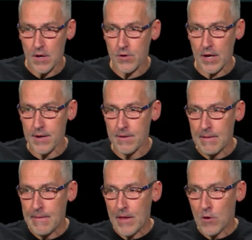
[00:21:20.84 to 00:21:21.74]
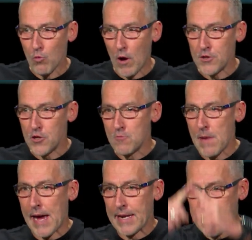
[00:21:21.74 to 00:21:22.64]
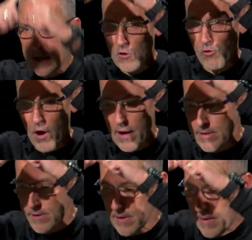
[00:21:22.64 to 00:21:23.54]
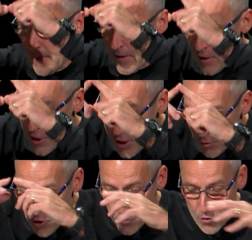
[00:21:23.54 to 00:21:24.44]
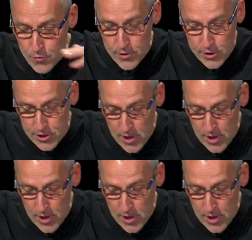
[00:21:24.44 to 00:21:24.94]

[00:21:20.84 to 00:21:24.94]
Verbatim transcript: Okay? One new man in Christ. Through the